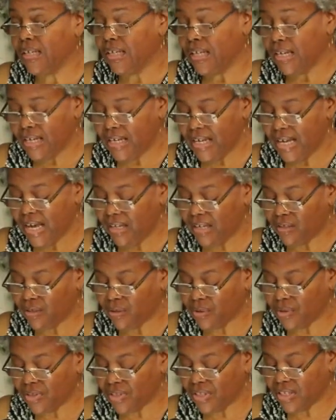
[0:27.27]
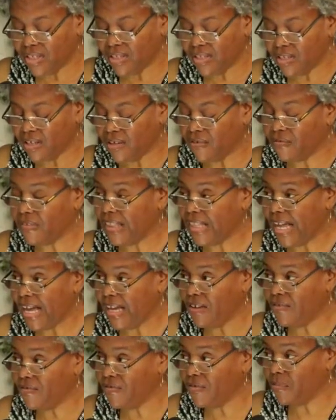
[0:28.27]
and he had no sense of
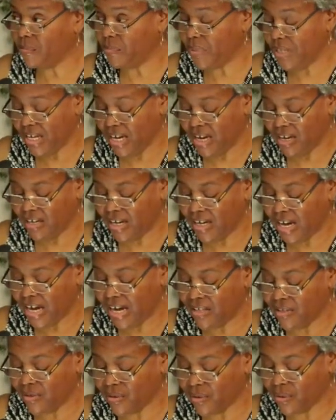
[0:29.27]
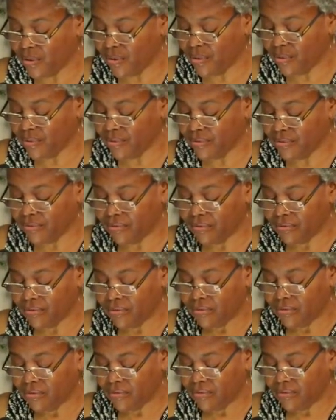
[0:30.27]
life beyond high school.
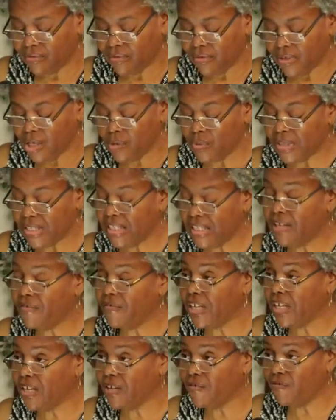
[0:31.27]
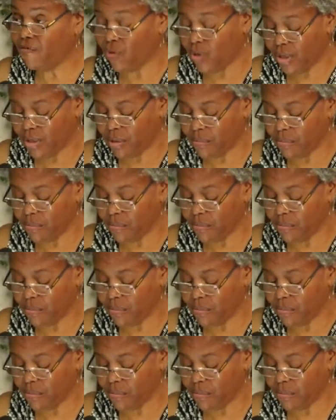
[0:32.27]
He was living for the